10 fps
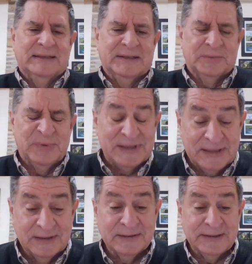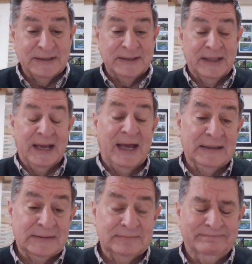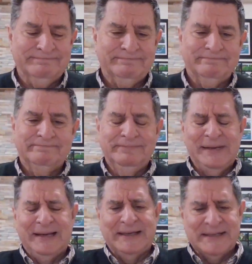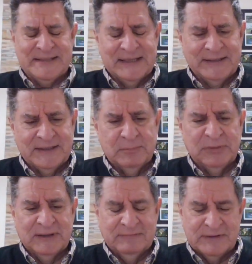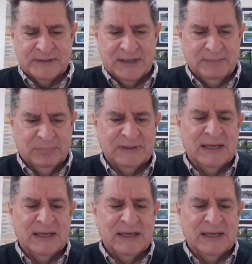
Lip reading: And there'll be healing in that. And he said to the beloved disciple,